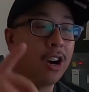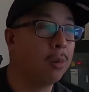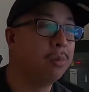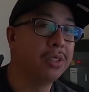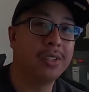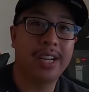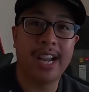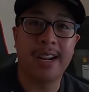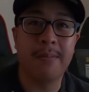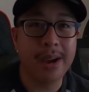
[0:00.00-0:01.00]
I hope you
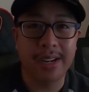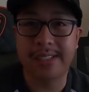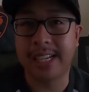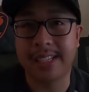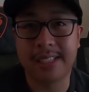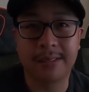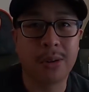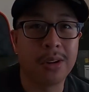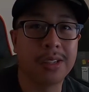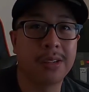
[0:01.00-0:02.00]
get a better sense of
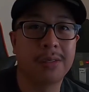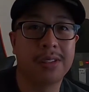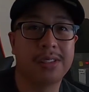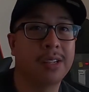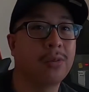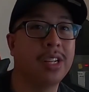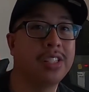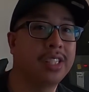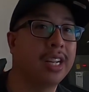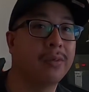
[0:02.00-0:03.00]
coilovers and what
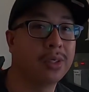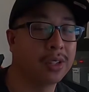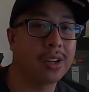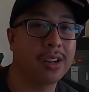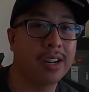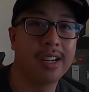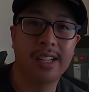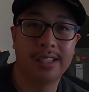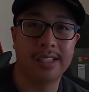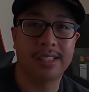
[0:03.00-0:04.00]
you should get for your car.
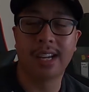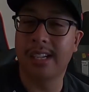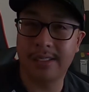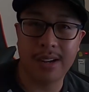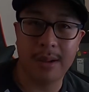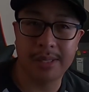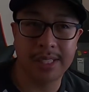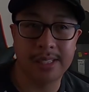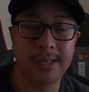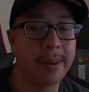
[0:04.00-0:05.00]
There's tons of
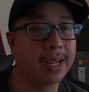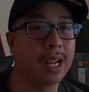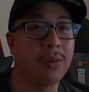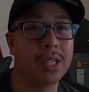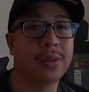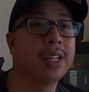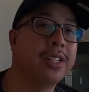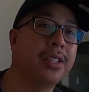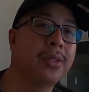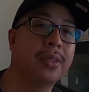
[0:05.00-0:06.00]
options depending on what you want to
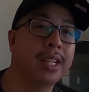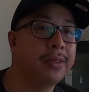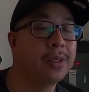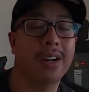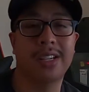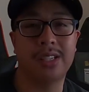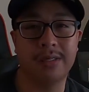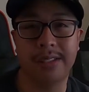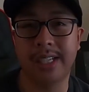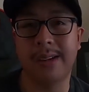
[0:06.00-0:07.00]
do. If you are into
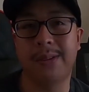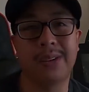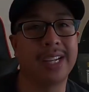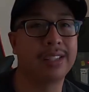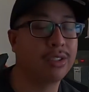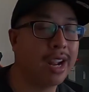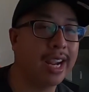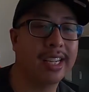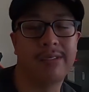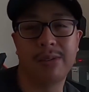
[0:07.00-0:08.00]
drifting, if you want to get in the
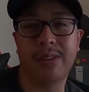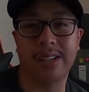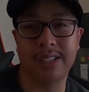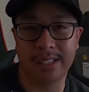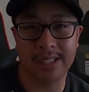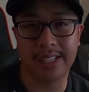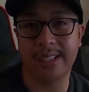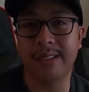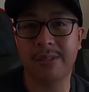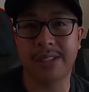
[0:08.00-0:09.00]
track, if you want to look
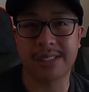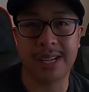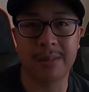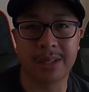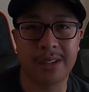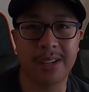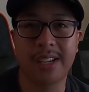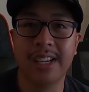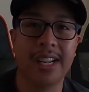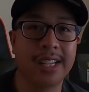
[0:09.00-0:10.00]
good, if you want to slam your
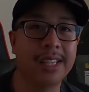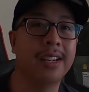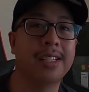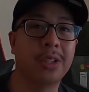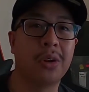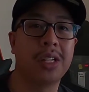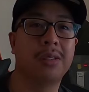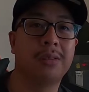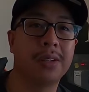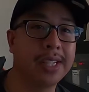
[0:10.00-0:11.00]
car, there is a
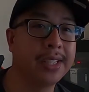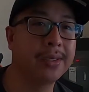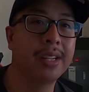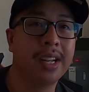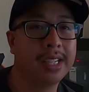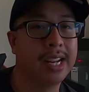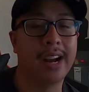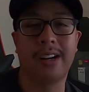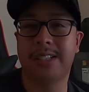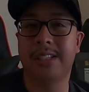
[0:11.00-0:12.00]
coilover for you.
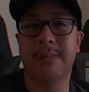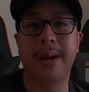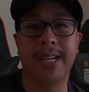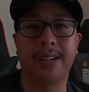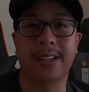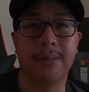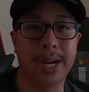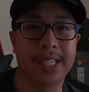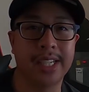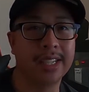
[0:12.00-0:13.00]
Also depending on your
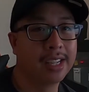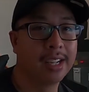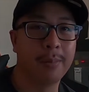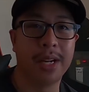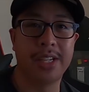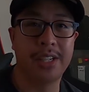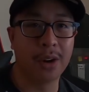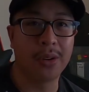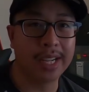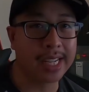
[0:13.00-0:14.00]
budget, but
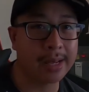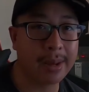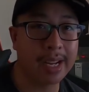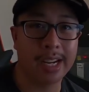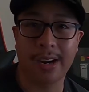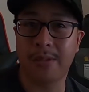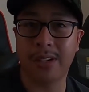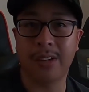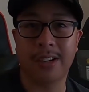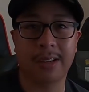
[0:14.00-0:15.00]
don't get eBay. I
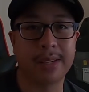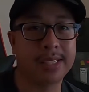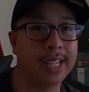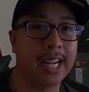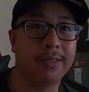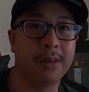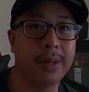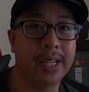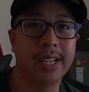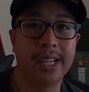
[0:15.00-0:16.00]
really recommend staying
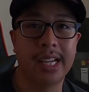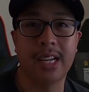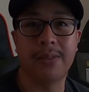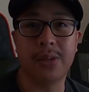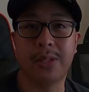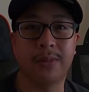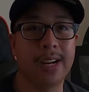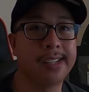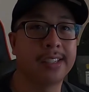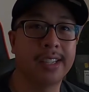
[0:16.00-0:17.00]
from it. If you and your
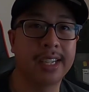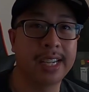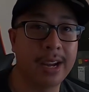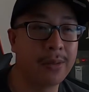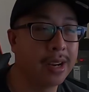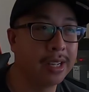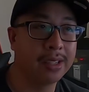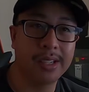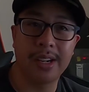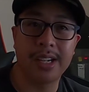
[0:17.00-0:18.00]
friends are gonna get
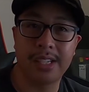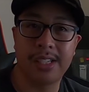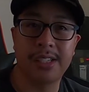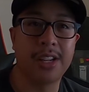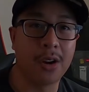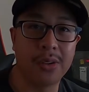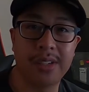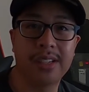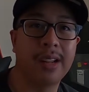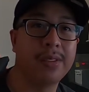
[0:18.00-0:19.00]
one,
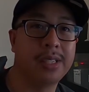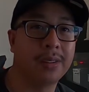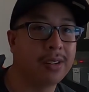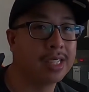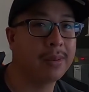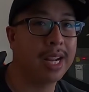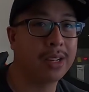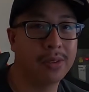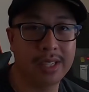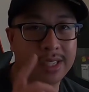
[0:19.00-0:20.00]
don't. If you see your friends
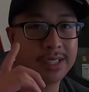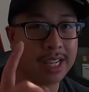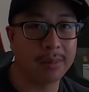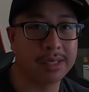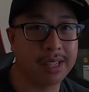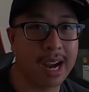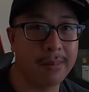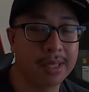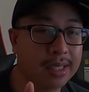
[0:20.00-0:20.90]
buying one, tell them to stop.